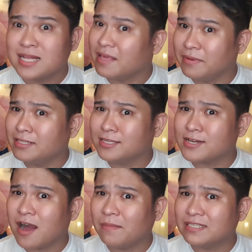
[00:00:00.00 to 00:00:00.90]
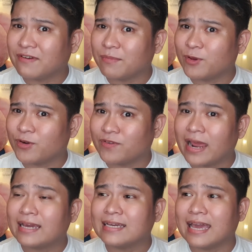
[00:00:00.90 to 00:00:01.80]
Let me know in the comments if I'm
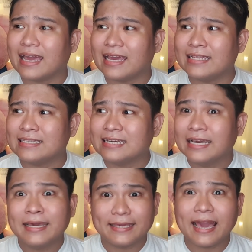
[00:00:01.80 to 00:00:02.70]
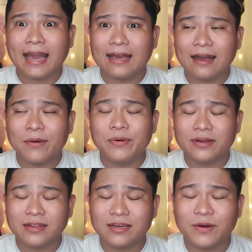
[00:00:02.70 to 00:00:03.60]
correct, and yeah, I'm
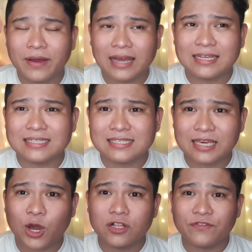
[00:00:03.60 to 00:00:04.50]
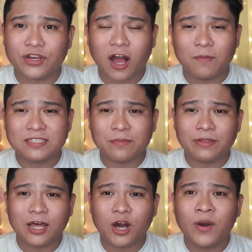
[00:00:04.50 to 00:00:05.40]
gonna go ahead and see all of your comments down
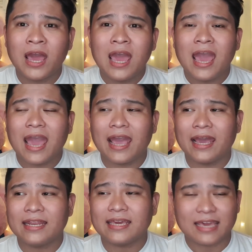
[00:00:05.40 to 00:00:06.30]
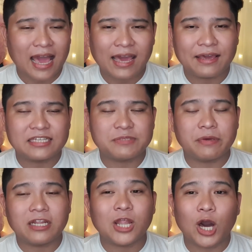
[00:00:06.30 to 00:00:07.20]
below. And yeah, it's
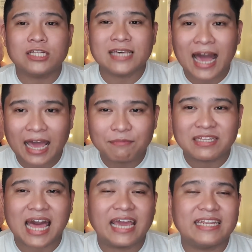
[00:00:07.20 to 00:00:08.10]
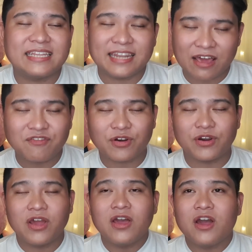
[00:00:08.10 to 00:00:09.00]
been a long time that I
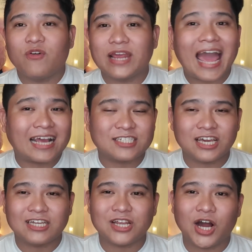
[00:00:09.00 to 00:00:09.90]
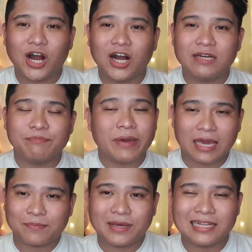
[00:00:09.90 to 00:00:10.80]
never reacted on
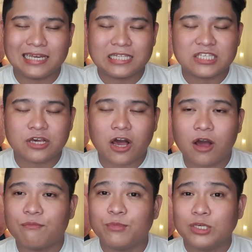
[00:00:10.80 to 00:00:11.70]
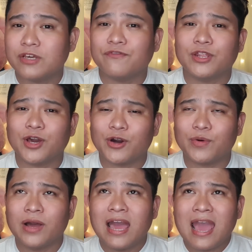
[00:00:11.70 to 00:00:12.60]
Peck Khalid's music
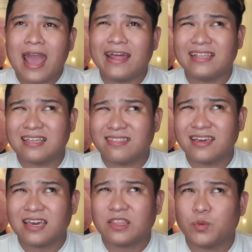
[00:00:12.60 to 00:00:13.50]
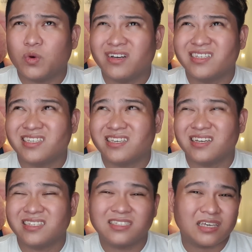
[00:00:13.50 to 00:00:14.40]
video, and I think it was
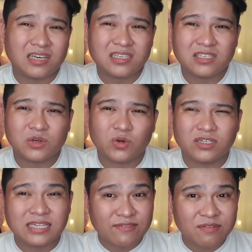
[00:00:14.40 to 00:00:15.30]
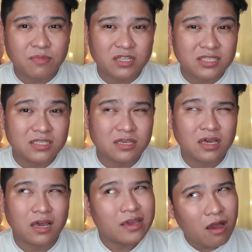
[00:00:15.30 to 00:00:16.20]
6 or 7 months
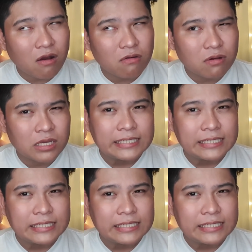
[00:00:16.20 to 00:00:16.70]
ago.